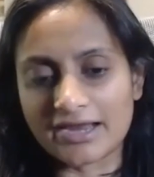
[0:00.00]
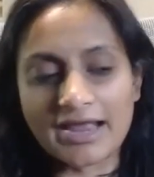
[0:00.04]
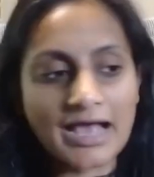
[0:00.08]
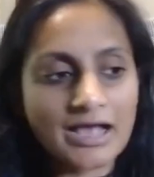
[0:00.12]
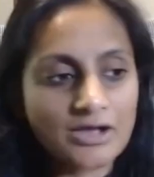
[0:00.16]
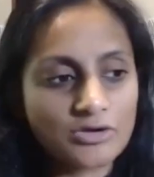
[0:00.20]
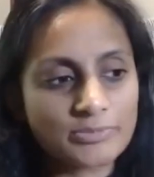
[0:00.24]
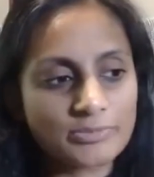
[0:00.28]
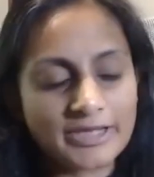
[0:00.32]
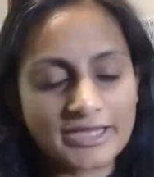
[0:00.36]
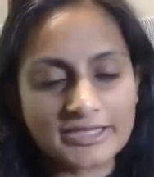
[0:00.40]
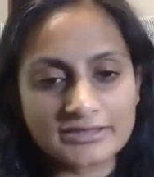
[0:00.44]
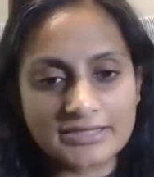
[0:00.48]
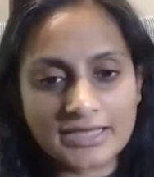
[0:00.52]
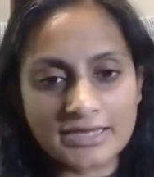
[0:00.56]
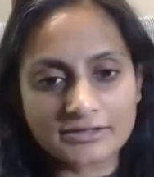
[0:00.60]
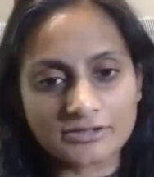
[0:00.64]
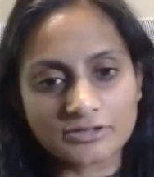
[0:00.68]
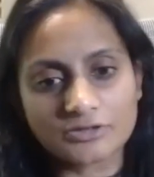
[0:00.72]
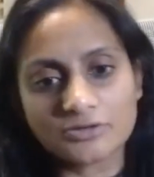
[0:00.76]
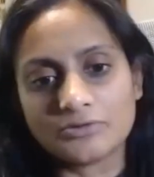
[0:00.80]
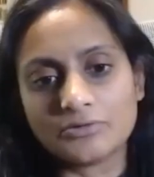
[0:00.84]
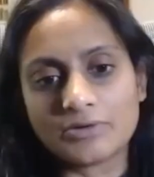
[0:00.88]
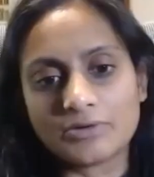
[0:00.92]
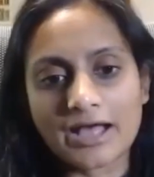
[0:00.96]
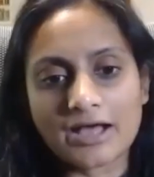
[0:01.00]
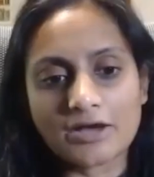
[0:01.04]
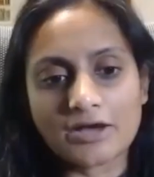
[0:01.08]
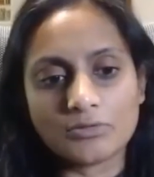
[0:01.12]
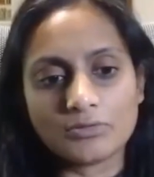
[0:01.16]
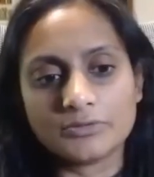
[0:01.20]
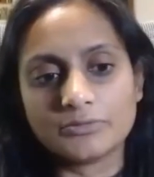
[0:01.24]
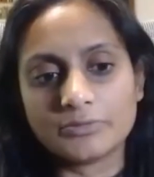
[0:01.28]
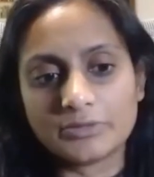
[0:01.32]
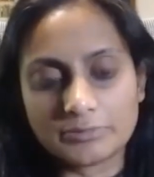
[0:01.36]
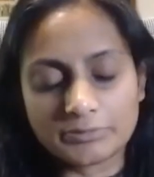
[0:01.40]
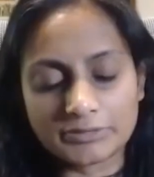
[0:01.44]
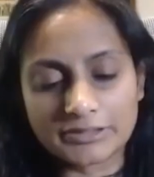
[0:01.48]
How might that go? How
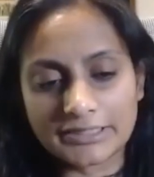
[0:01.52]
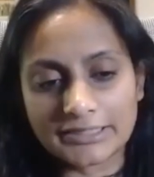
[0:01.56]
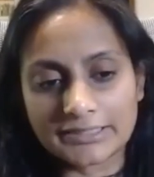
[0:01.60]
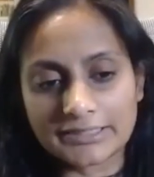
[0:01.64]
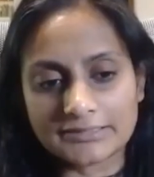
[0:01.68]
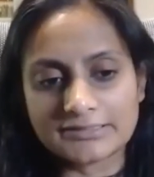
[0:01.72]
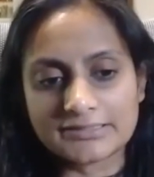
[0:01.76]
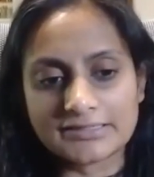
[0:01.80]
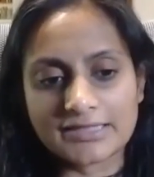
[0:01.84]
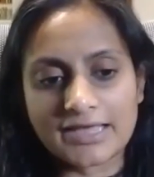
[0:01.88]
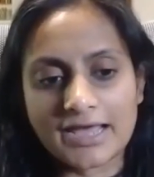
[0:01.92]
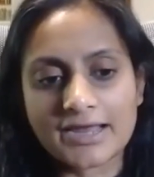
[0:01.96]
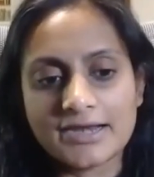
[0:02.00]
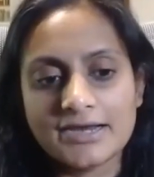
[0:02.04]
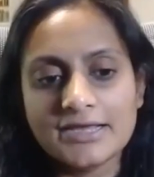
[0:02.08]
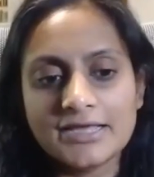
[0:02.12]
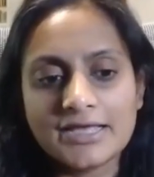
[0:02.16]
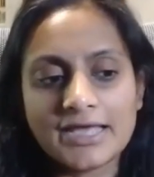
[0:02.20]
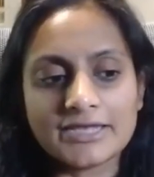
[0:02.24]
would we play into that?